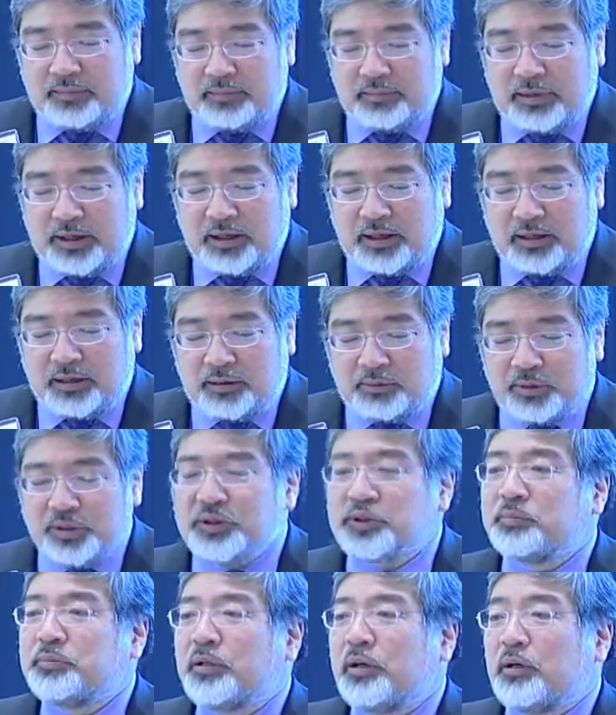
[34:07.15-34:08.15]

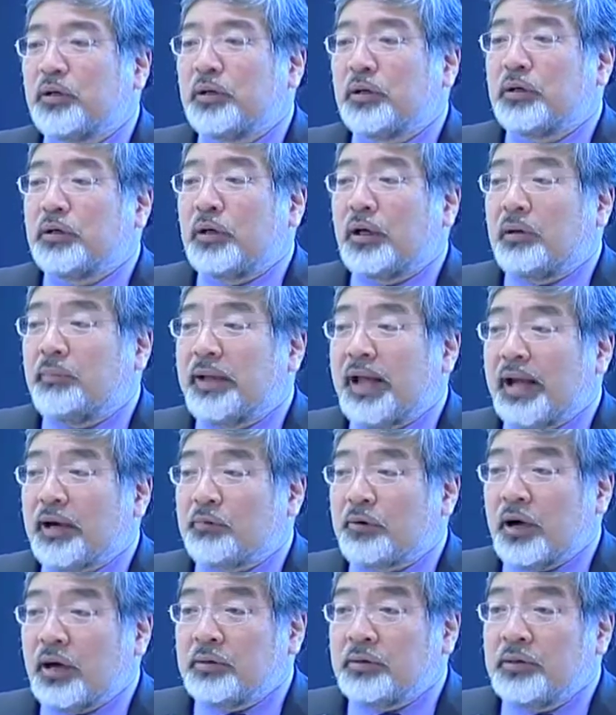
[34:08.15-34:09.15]
whistleblower law
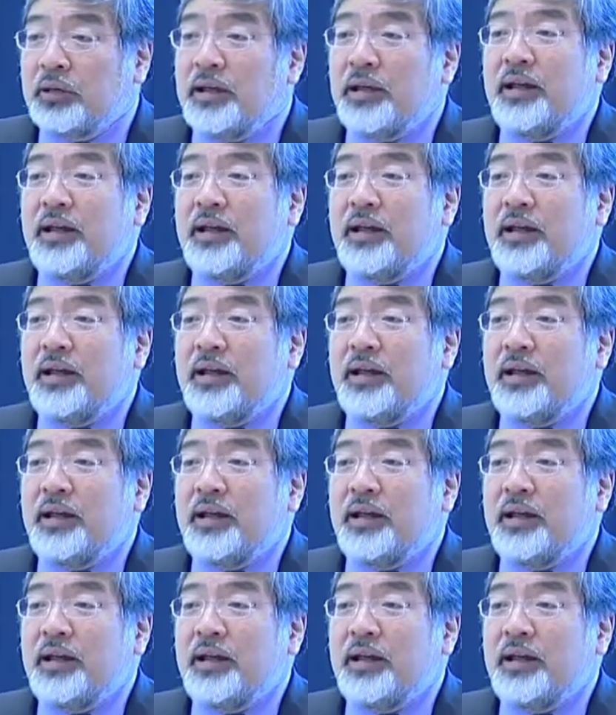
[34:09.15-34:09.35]
background.